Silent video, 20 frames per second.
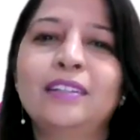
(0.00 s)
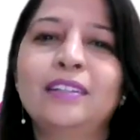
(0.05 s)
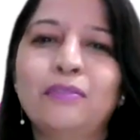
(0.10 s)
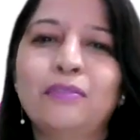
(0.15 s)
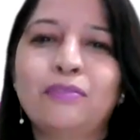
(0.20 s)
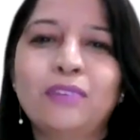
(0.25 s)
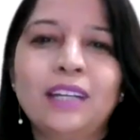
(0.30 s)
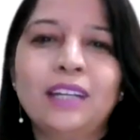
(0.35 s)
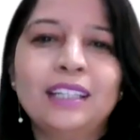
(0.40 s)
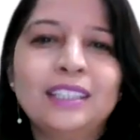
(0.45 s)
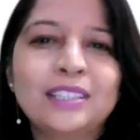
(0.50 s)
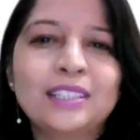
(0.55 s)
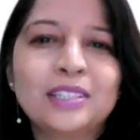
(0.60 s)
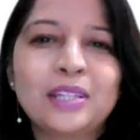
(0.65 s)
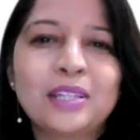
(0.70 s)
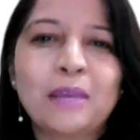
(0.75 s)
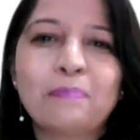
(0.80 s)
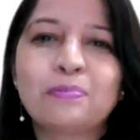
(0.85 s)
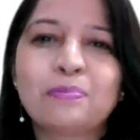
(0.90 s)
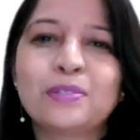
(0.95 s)
different
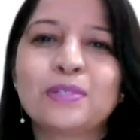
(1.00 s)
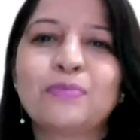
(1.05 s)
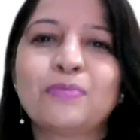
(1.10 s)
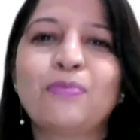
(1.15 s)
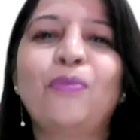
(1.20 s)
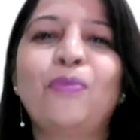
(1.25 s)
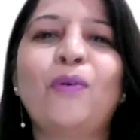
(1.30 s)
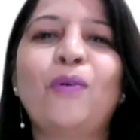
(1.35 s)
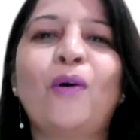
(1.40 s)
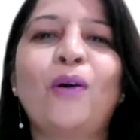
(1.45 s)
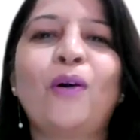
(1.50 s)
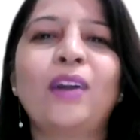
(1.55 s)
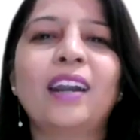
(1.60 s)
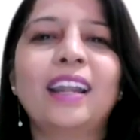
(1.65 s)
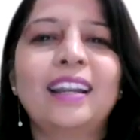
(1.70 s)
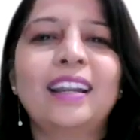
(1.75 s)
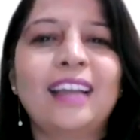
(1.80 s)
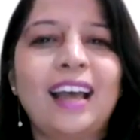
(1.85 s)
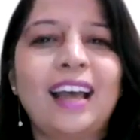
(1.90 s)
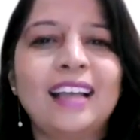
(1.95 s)
tips for
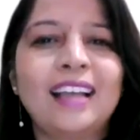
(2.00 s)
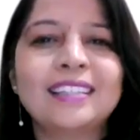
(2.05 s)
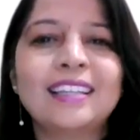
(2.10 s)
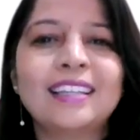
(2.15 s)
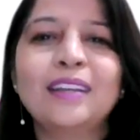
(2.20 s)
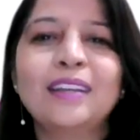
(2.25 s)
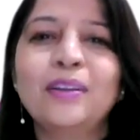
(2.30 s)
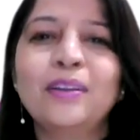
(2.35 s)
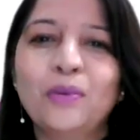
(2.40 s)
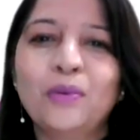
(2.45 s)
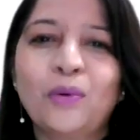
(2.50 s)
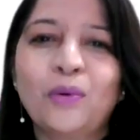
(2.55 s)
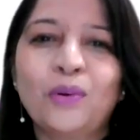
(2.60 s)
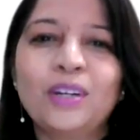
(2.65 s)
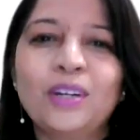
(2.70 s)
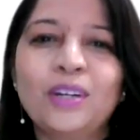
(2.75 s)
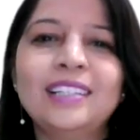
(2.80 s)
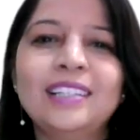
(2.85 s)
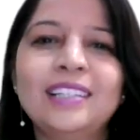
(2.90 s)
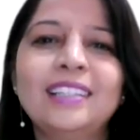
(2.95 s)
enhancing your
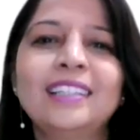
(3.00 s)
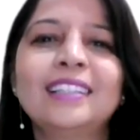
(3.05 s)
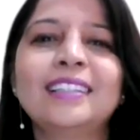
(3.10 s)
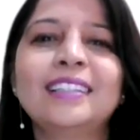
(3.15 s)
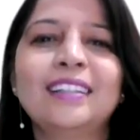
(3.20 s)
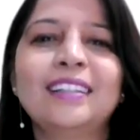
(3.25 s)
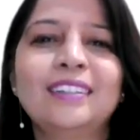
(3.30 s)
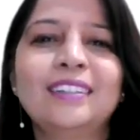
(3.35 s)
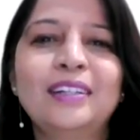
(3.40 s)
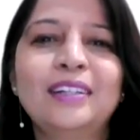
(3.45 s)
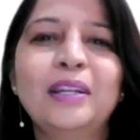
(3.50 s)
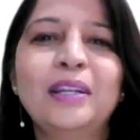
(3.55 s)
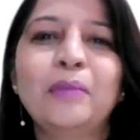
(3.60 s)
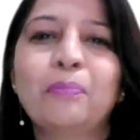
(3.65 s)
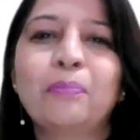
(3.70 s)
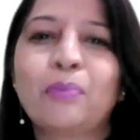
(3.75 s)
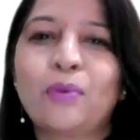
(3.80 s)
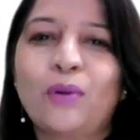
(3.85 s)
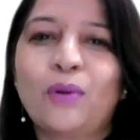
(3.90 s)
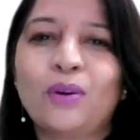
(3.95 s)
teaching
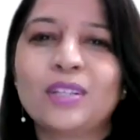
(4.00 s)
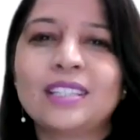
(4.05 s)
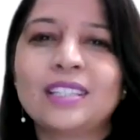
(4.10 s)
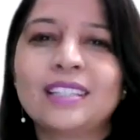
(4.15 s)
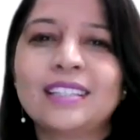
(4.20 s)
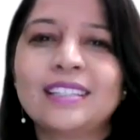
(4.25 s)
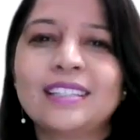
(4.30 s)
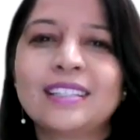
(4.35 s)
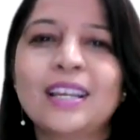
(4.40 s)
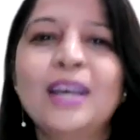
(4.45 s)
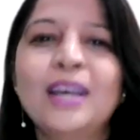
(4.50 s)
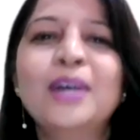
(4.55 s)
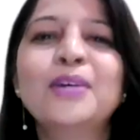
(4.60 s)
learning process